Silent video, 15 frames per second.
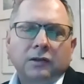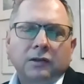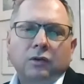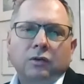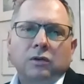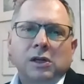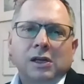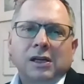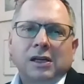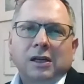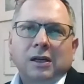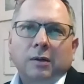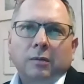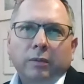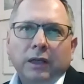So
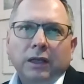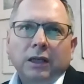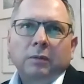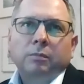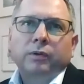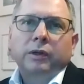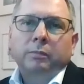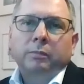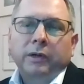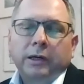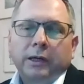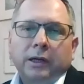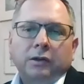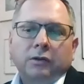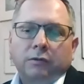be
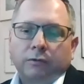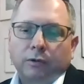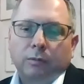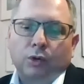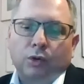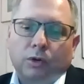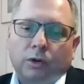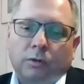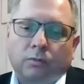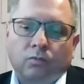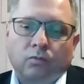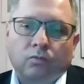prepared for more.